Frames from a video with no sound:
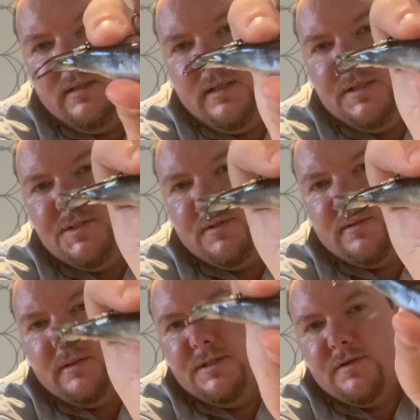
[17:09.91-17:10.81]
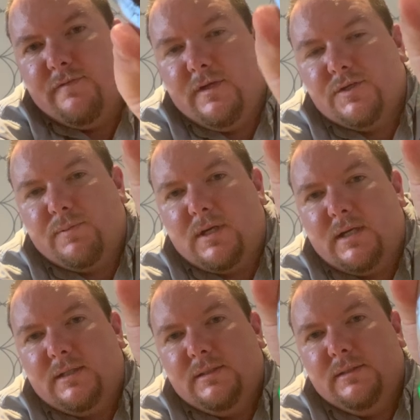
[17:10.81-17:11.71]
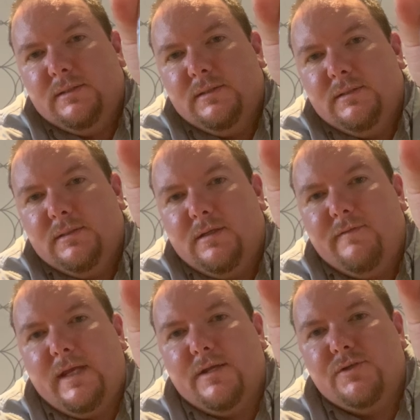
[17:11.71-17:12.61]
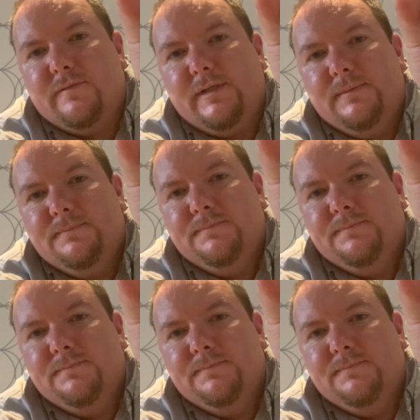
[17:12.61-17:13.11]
is your finished product of the anchovy.